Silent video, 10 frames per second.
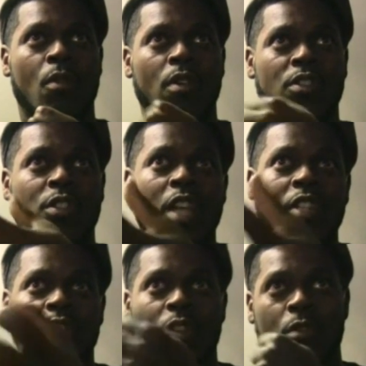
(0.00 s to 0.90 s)
or a
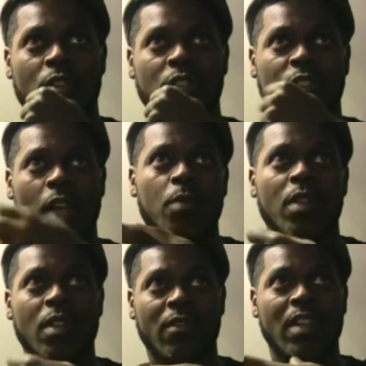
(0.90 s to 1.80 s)
section or a
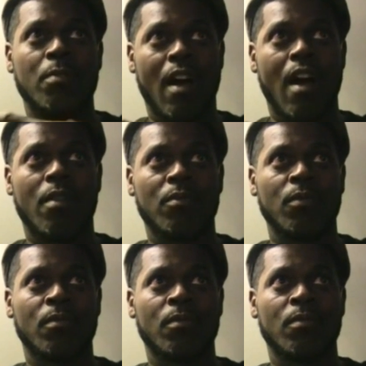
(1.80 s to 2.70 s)
segment of hip hop
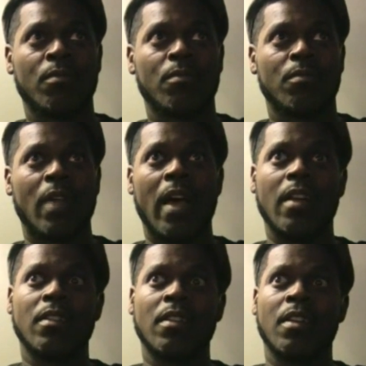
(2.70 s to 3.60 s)

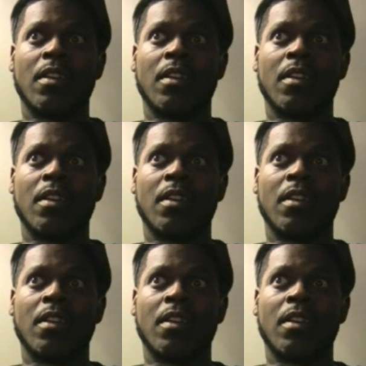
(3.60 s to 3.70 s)
that